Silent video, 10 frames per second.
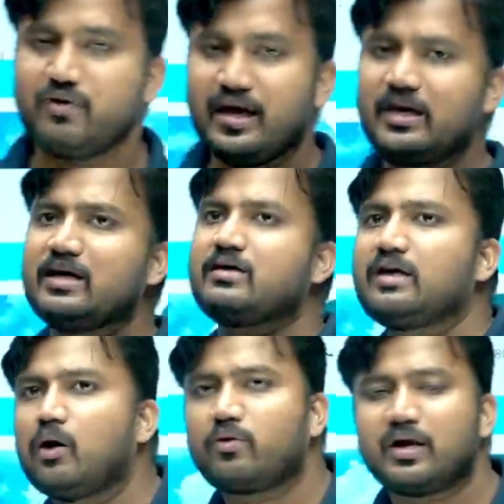any other
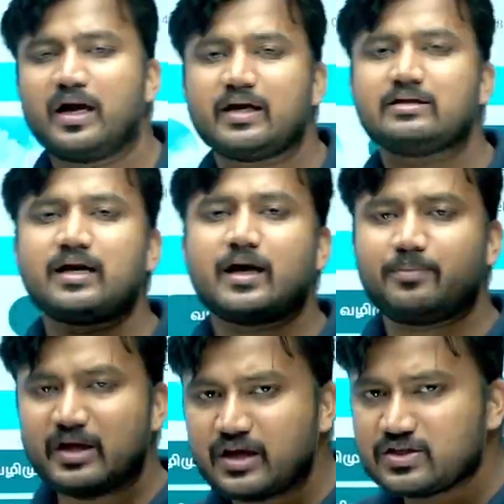doubt regarding the
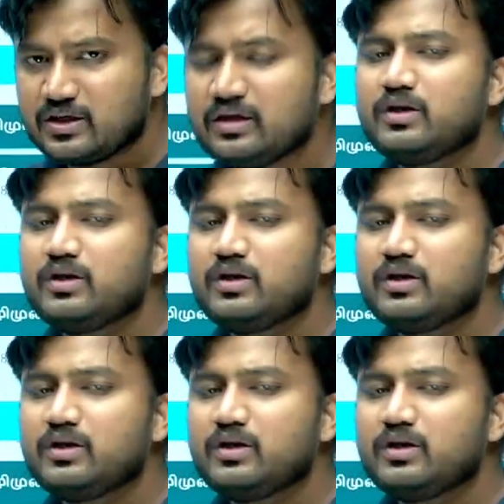application,